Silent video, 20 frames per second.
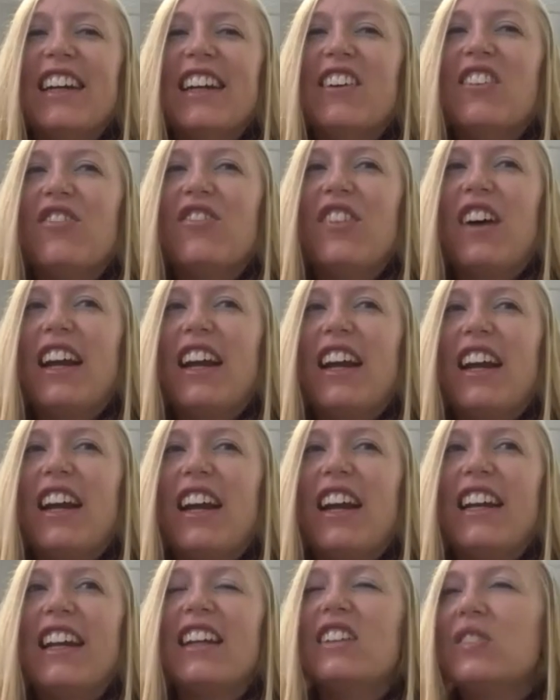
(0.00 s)
find
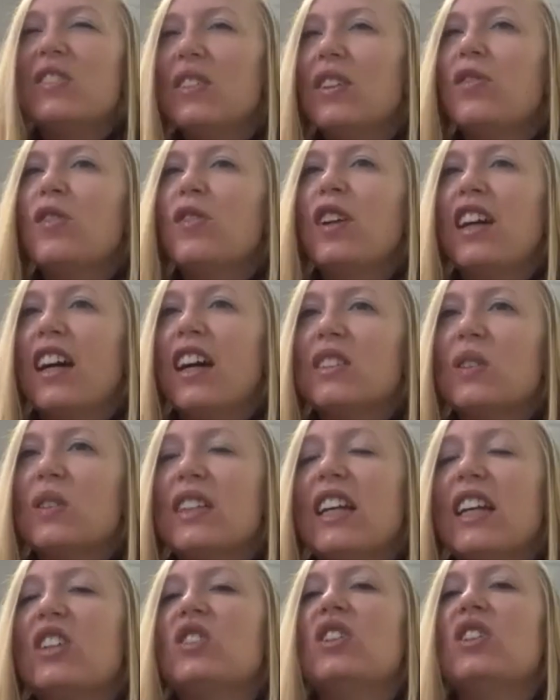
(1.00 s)
doing the free
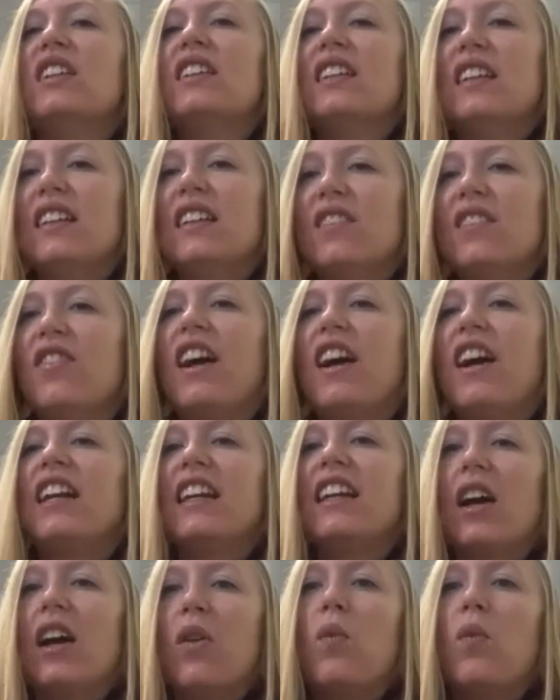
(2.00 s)
consultation and then finding
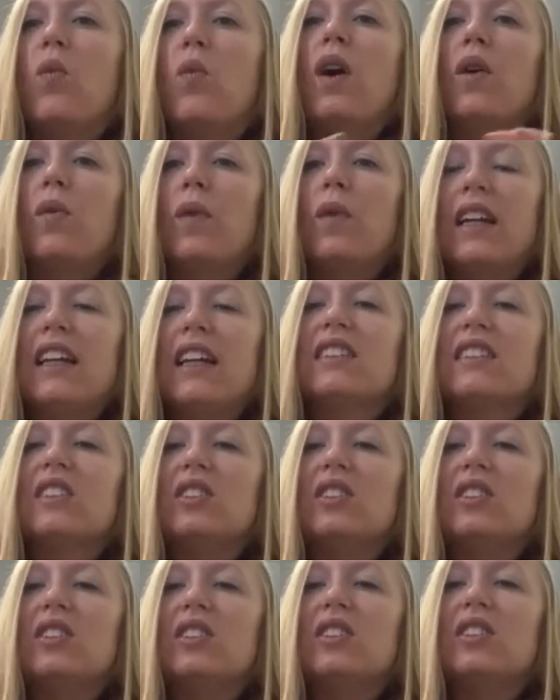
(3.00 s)
out what we need to
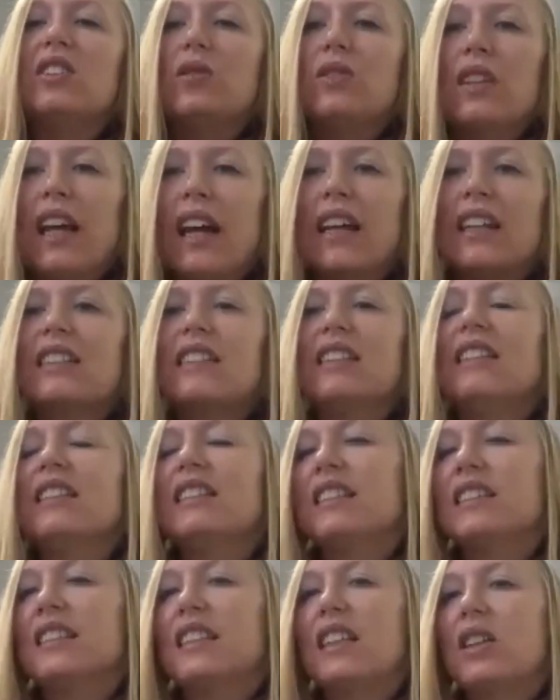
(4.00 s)
do next is
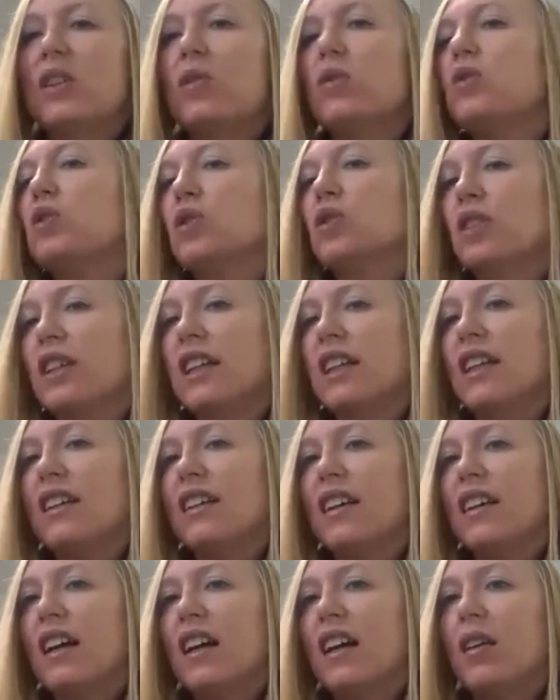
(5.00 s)
usually
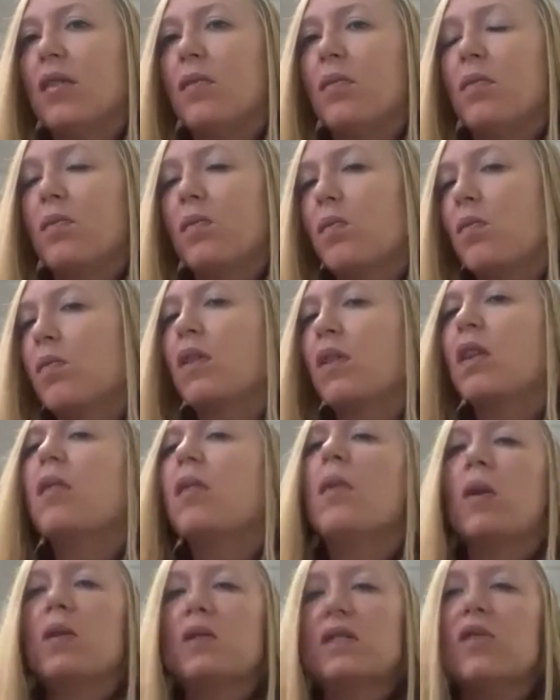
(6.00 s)
um, the
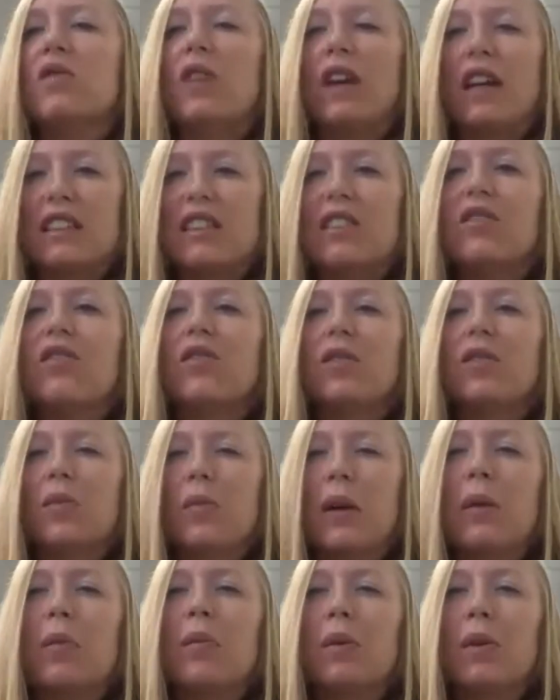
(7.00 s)
most effective for
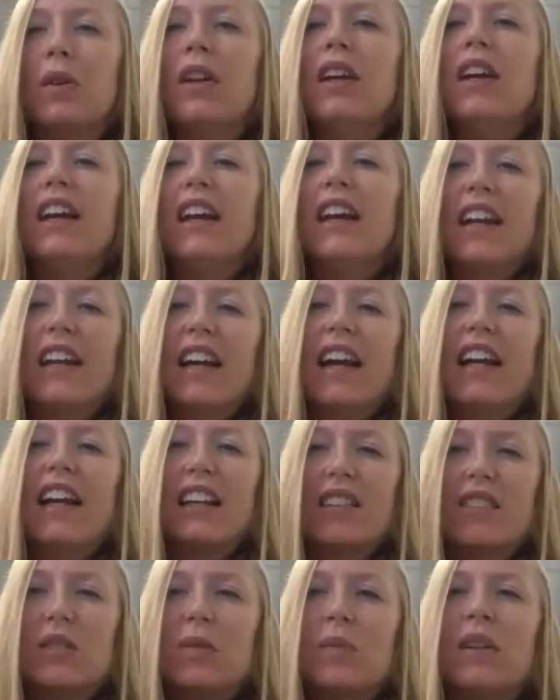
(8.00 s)
people and it kind of
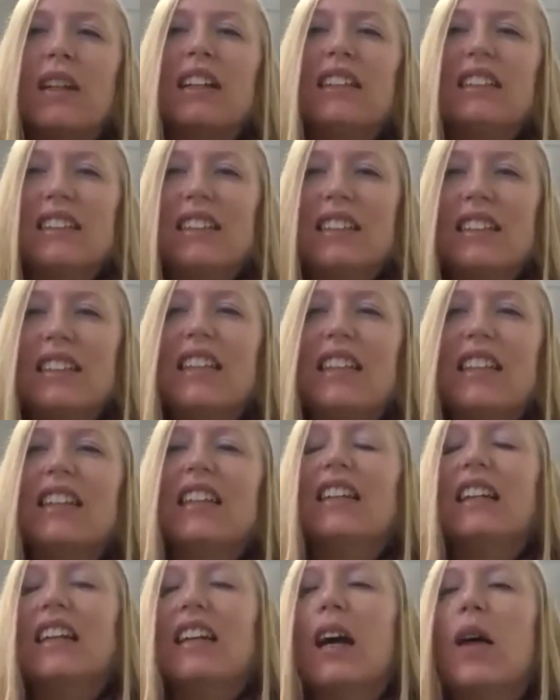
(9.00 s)
gives them an idea
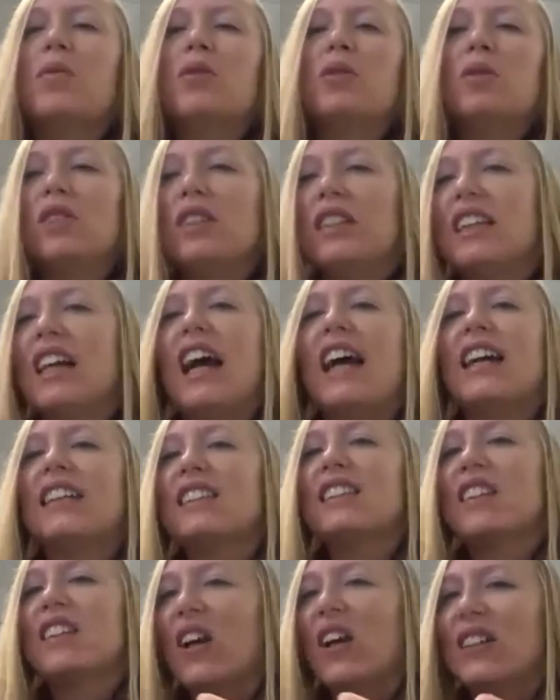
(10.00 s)
and an opportunity to
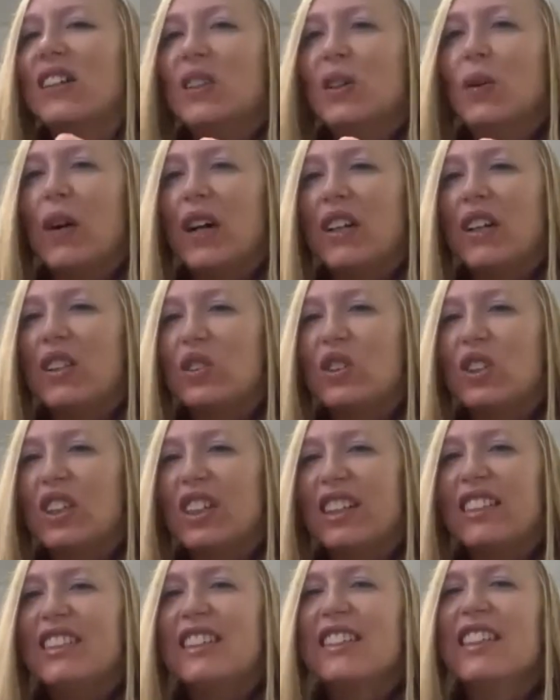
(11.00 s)
ask lots of
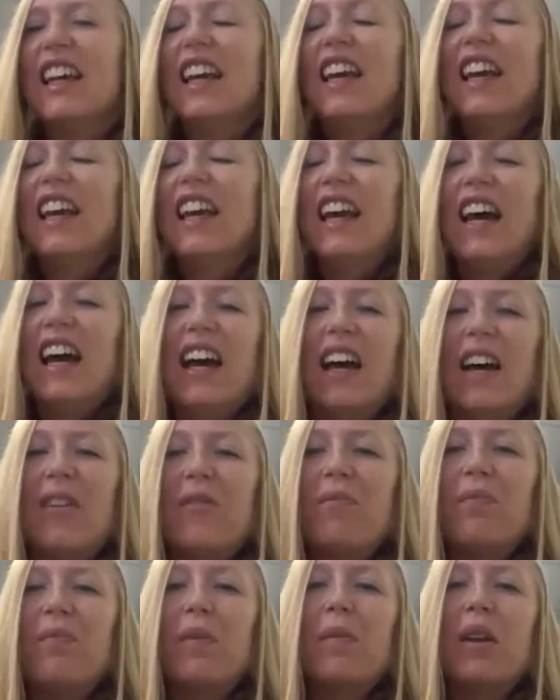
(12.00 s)
questions um,
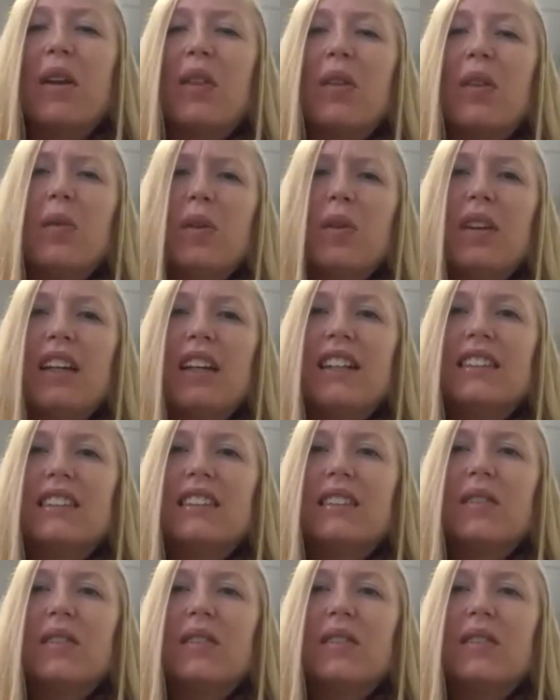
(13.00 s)
but through these